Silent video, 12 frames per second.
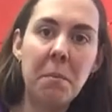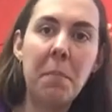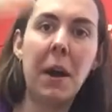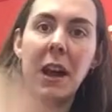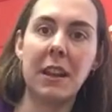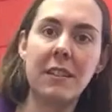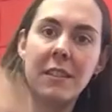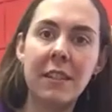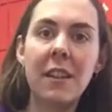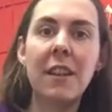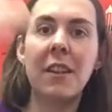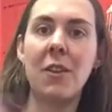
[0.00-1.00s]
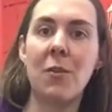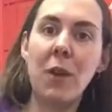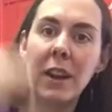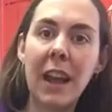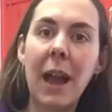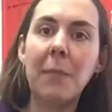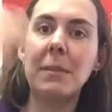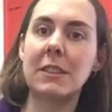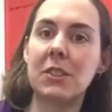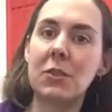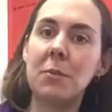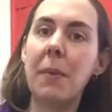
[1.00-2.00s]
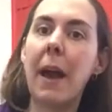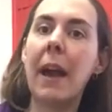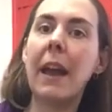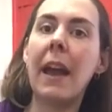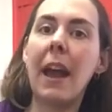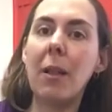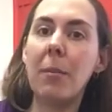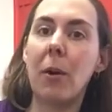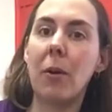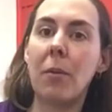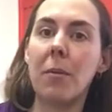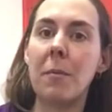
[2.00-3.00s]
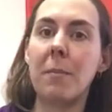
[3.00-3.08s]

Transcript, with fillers: But what happens to my elbow?